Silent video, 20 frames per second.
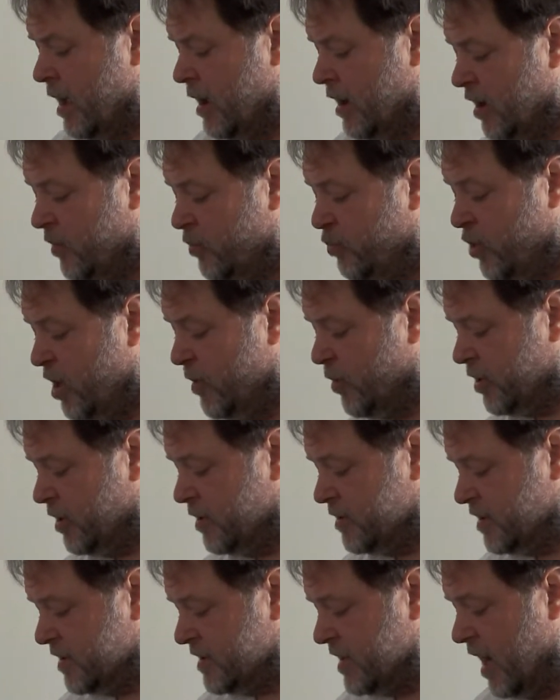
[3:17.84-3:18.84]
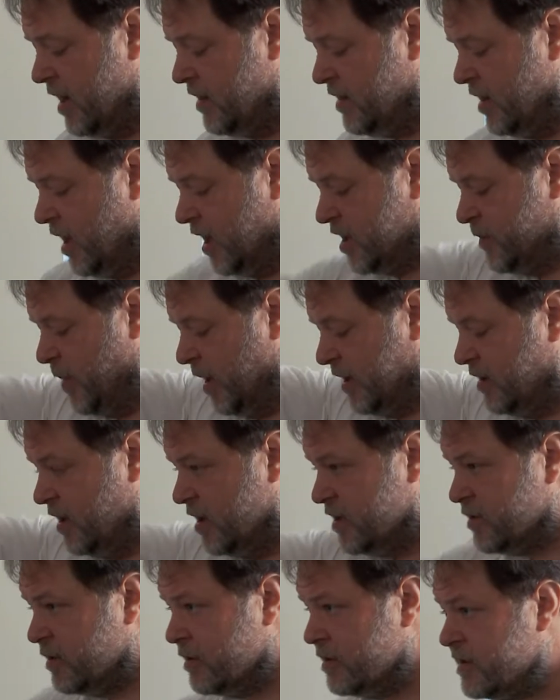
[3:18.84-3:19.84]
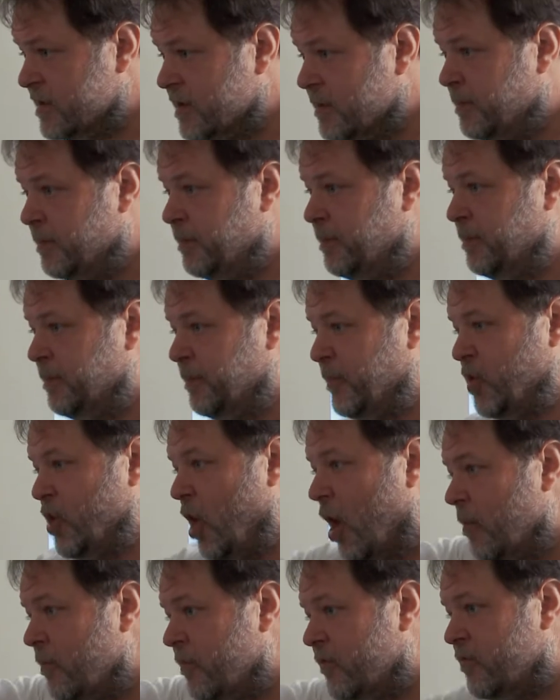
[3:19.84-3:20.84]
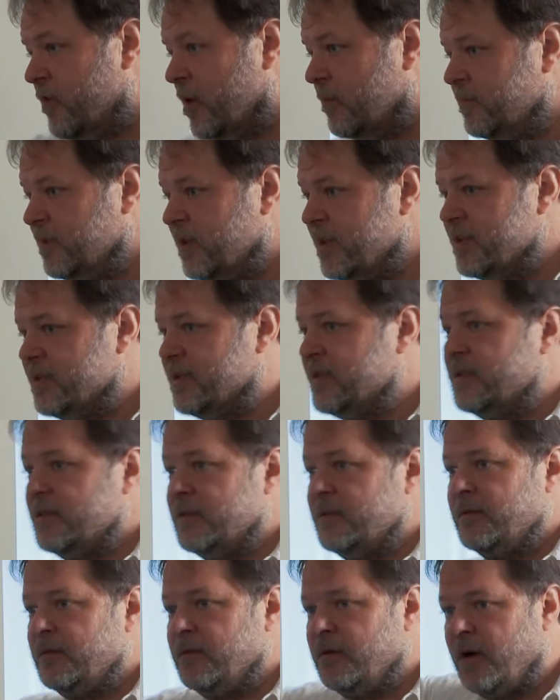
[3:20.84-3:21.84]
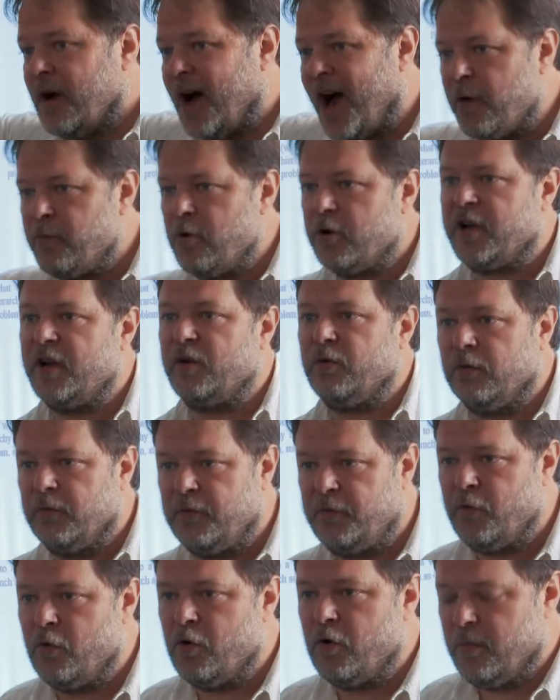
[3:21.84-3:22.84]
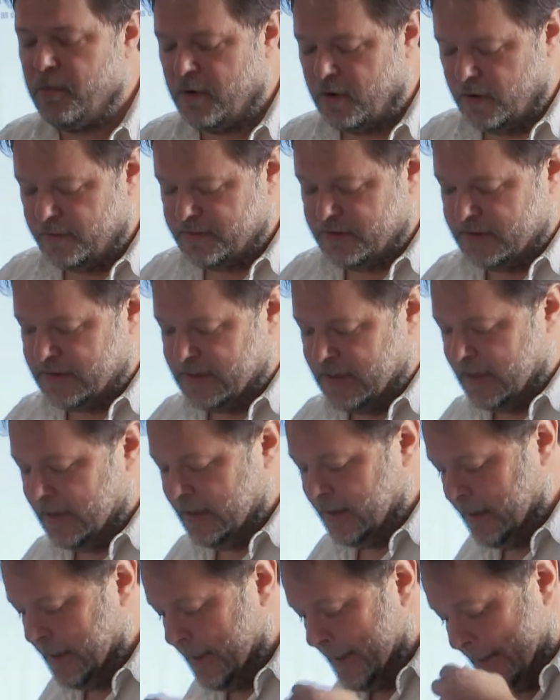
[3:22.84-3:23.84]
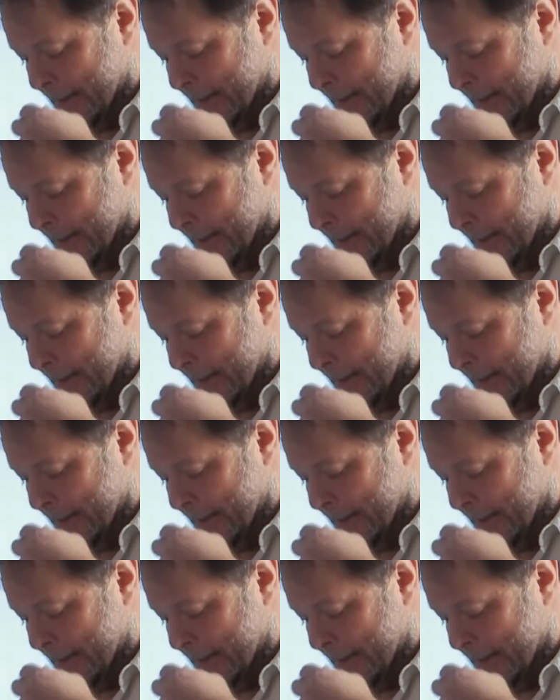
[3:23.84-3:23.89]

In pre-modern society, expectations come from this hierarchical form of society.